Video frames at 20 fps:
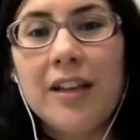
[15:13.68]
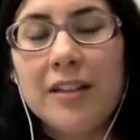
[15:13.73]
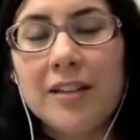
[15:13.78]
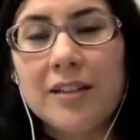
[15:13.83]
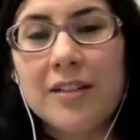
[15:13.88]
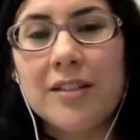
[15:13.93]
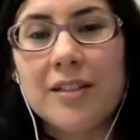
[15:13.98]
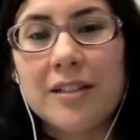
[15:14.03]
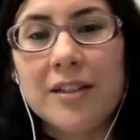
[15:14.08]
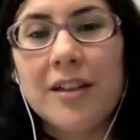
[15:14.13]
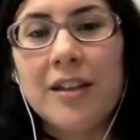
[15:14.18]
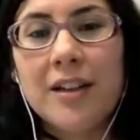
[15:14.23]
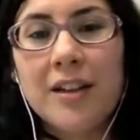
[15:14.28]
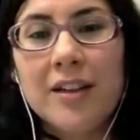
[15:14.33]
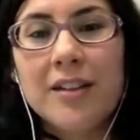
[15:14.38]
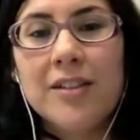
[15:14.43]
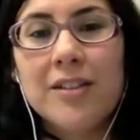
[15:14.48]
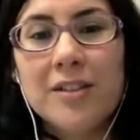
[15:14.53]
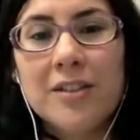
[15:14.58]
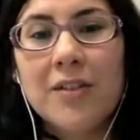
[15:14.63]
And
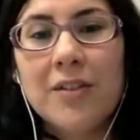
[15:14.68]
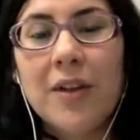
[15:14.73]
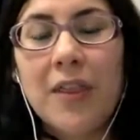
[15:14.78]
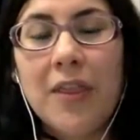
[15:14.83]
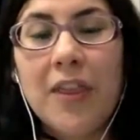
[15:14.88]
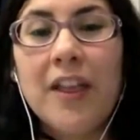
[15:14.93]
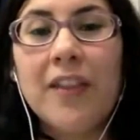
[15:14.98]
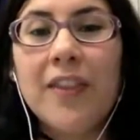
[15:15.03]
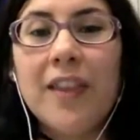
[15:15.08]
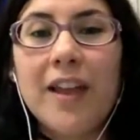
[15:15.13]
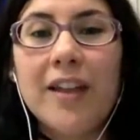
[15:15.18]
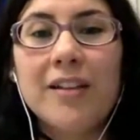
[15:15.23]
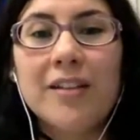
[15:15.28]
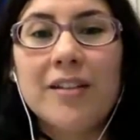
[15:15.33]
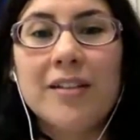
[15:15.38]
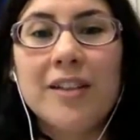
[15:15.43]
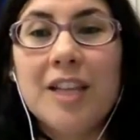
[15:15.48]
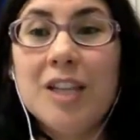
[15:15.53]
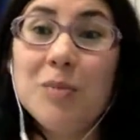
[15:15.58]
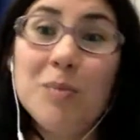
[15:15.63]
so I think that
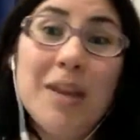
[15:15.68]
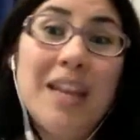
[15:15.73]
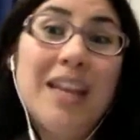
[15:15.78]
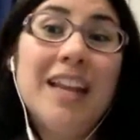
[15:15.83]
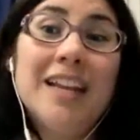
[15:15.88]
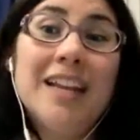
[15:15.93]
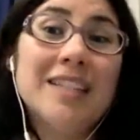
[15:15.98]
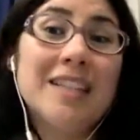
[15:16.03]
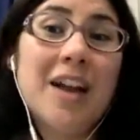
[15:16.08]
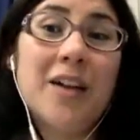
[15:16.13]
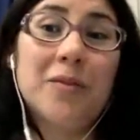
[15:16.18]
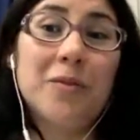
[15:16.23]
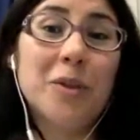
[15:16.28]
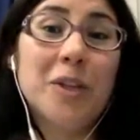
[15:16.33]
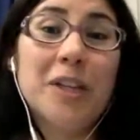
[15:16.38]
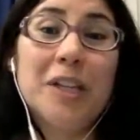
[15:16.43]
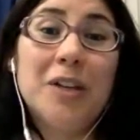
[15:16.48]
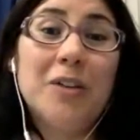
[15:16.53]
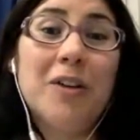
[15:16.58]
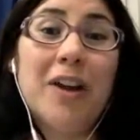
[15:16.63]
these meetings sound
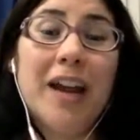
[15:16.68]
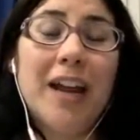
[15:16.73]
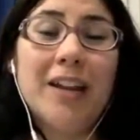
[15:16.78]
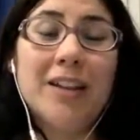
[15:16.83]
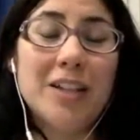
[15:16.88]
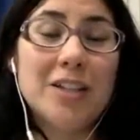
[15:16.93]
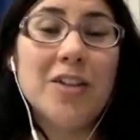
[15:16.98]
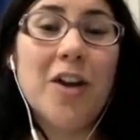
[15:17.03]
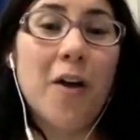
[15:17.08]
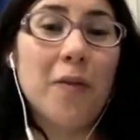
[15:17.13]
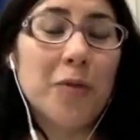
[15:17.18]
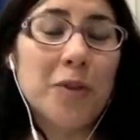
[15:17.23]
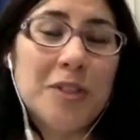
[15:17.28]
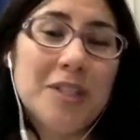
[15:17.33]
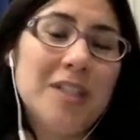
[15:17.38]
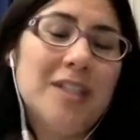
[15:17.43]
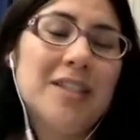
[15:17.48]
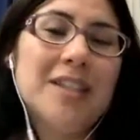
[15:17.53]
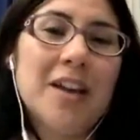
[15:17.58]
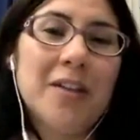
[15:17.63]
really great. These
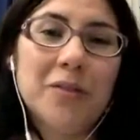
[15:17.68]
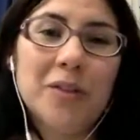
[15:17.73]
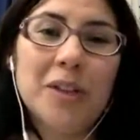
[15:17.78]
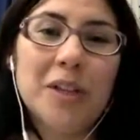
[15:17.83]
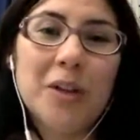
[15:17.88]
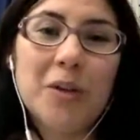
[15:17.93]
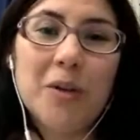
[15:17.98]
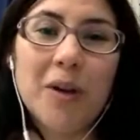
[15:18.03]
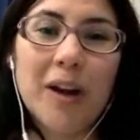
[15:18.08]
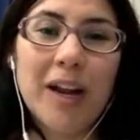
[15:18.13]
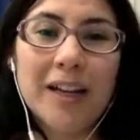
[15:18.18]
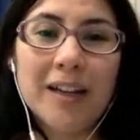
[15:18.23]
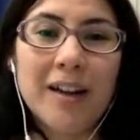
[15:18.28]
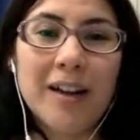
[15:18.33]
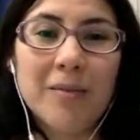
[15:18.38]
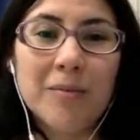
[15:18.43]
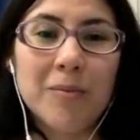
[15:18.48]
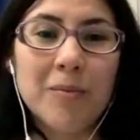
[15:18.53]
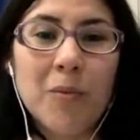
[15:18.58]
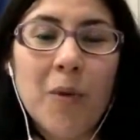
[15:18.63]
conferences sound really great. I
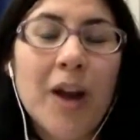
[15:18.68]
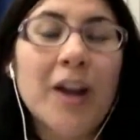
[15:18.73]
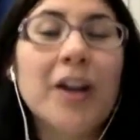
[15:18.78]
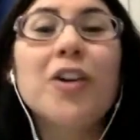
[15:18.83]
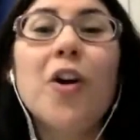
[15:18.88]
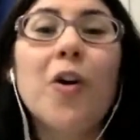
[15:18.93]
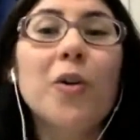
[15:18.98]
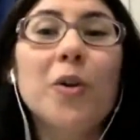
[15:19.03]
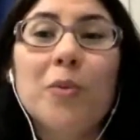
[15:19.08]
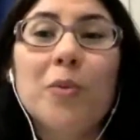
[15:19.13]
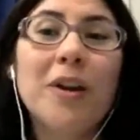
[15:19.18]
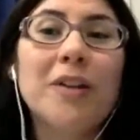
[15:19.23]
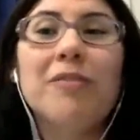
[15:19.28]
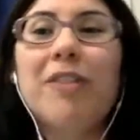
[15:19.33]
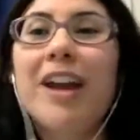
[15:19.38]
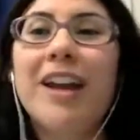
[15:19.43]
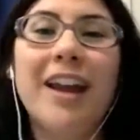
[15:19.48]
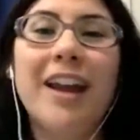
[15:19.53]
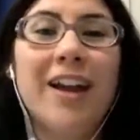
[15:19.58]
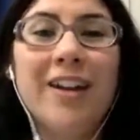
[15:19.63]
want to go to one
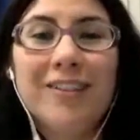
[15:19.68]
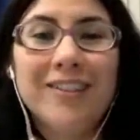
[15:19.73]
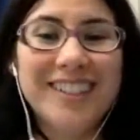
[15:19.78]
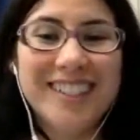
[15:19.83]
right now.